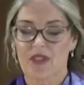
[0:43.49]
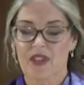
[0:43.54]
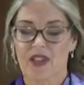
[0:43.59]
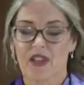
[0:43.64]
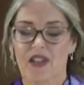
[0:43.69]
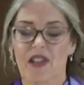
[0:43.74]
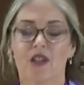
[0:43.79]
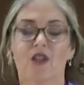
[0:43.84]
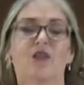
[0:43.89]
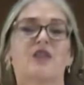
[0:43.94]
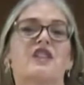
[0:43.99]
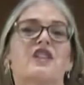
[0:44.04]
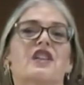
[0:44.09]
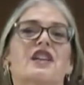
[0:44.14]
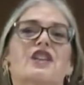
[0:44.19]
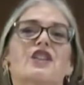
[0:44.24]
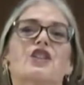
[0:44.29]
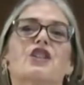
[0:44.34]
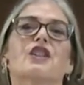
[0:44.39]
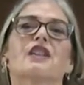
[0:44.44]
a
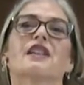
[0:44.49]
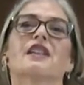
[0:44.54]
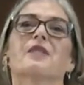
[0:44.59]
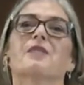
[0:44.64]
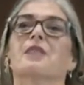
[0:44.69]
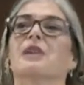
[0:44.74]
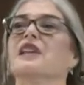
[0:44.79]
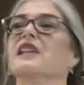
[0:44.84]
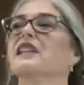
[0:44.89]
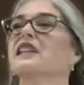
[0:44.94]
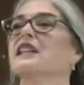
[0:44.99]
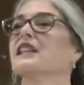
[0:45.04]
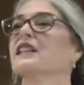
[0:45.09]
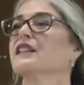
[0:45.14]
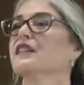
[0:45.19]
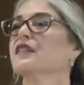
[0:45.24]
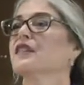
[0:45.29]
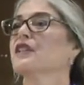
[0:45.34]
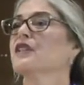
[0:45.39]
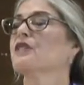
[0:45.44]
credentialing body
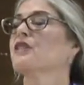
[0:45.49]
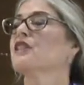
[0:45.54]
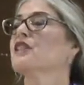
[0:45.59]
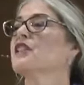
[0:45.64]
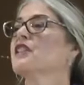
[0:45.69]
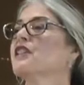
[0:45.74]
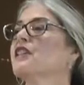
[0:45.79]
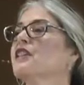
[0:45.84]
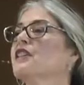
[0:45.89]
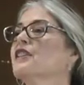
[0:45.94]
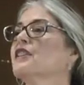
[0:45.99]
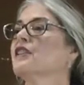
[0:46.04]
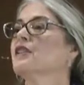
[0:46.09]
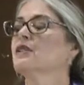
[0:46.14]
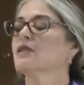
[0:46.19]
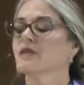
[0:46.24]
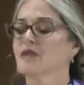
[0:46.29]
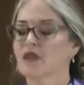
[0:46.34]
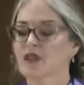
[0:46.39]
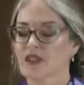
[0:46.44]
of the Unitarian
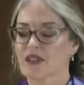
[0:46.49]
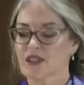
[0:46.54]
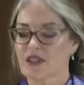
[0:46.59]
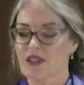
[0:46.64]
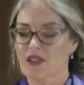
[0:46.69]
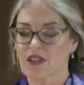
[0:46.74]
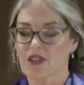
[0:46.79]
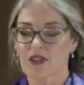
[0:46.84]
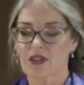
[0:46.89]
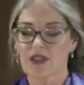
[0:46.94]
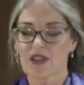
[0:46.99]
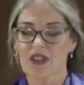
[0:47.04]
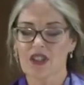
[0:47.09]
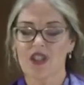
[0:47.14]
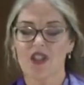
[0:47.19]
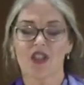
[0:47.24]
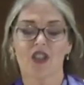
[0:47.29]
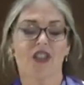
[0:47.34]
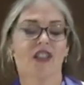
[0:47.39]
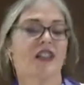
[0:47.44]
Universalist
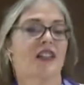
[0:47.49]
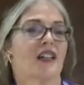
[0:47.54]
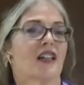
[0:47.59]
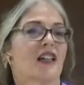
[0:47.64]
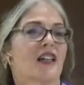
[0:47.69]
Association